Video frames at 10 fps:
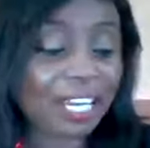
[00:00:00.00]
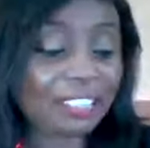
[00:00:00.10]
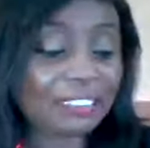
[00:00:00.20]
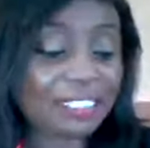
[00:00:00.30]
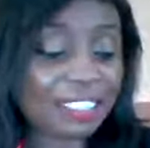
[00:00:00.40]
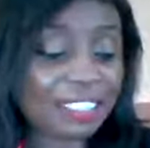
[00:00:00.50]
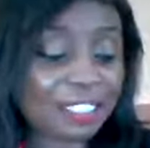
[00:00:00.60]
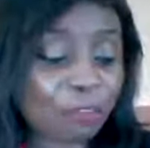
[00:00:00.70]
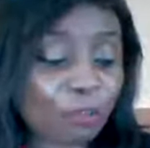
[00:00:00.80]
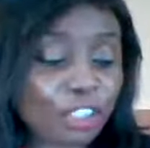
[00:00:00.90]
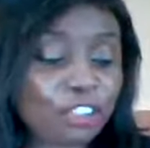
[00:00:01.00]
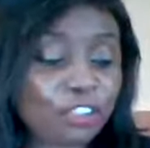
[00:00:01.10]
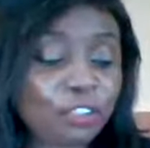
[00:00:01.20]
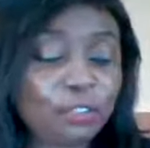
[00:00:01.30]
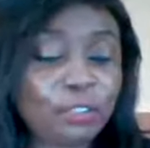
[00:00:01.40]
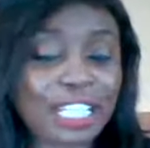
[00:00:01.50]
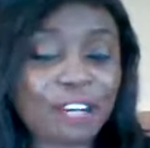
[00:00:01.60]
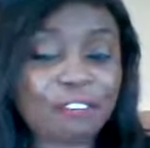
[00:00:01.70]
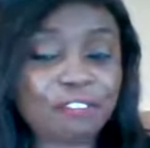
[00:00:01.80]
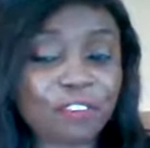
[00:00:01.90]
And then, uh, what should you look
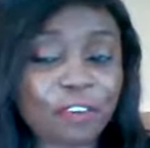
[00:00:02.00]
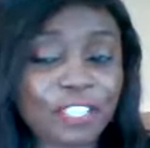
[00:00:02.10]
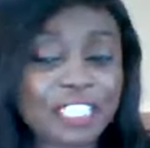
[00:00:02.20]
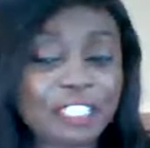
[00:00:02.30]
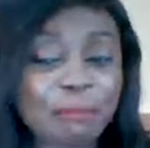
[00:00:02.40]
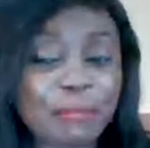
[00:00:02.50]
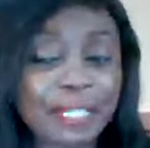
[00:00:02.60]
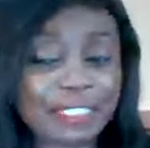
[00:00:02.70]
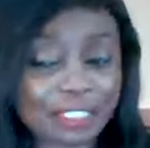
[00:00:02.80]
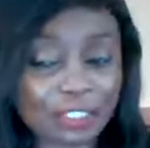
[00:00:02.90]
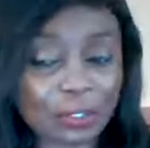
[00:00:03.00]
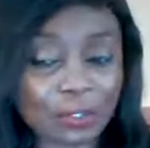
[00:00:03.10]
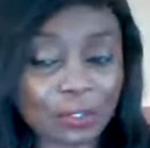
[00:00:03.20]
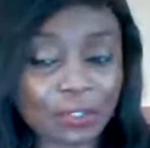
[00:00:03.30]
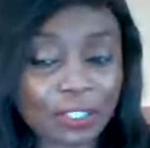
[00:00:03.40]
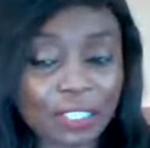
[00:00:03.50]
out for in a mentor?